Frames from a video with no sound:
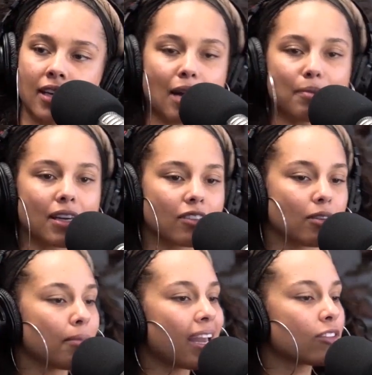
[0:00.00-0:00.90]
Not because
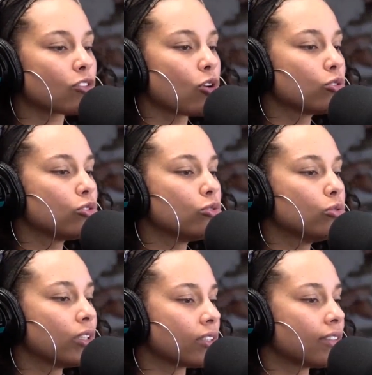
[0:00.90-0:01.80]
your man told
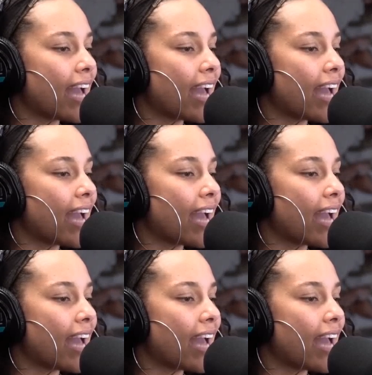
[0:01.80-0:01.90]
you and your